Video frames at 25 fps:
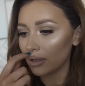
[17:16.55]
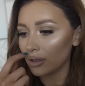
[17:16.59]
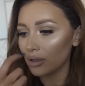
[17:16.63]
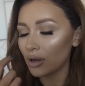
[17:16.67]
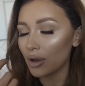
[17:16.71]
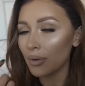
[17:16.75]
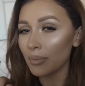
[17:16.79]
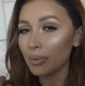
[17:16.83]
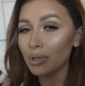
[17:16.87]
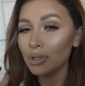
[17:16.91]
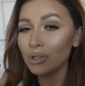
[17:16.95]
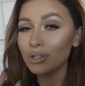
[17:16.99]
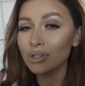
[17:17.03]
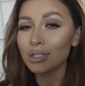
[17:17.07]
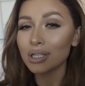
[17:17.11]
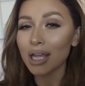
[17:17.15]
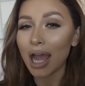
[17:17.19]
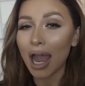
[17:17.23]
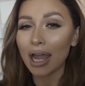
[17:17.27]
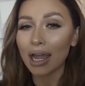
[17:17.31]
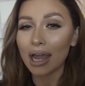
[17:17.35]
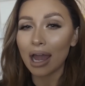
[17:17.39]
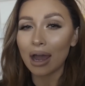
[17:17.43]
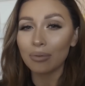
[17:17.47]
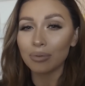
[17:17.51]
you know when you just
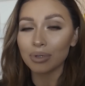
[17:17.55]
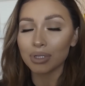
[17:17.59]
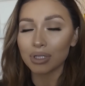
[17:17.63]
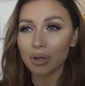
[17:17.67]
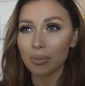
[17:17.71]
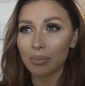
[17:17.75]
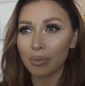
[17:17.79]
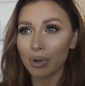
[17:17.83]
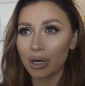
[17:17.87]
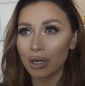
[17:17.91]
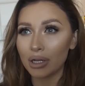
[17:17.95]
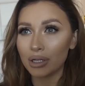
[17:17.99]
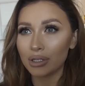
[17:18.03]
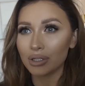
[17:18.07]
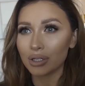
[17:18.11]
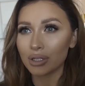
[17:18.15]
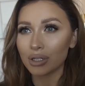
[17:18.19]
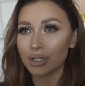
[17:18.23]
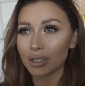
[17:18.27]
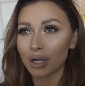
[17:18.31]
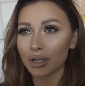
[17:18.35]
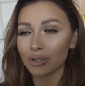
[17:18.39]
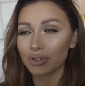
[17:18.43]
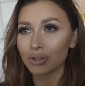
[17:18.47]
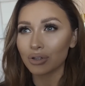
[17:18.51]
hang out with someone and it's
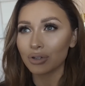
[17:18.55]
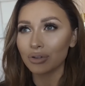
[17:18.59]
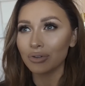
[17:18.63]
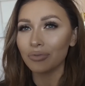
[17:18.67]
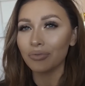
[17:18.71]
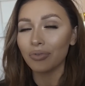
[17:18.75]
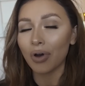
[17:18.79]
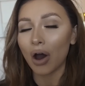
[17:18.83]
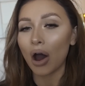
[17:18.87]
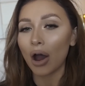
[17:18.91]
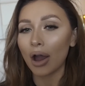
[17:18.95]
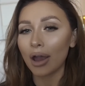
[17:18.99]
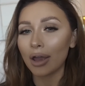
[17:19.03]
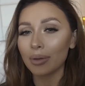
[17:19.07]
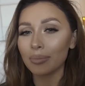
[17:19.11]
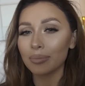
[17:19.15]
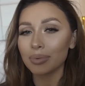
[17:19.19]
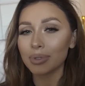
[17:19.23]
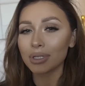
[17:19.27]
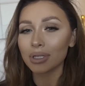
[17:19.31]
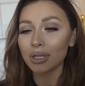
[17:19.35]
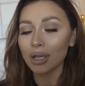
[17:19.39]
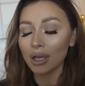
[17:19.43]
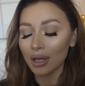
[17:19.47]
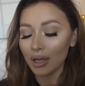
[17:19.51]
just such good
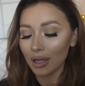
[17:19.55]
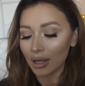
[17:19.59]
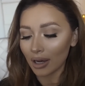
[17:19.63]
vibes?